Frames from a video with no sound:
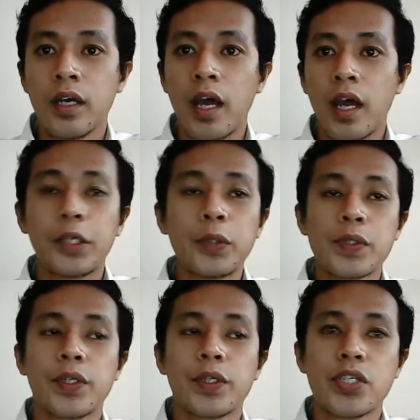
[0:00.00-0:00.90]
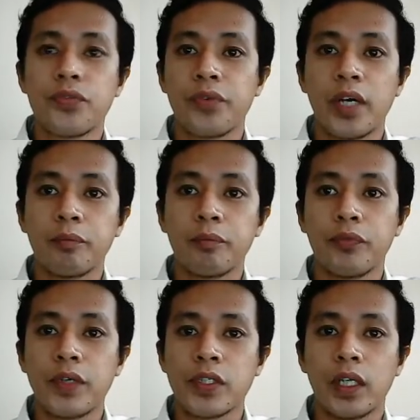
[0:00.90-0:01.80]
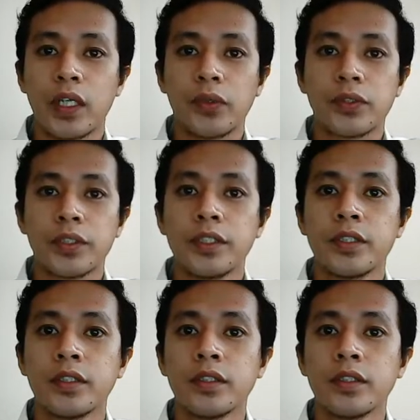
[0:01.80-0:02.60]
end users from professional users.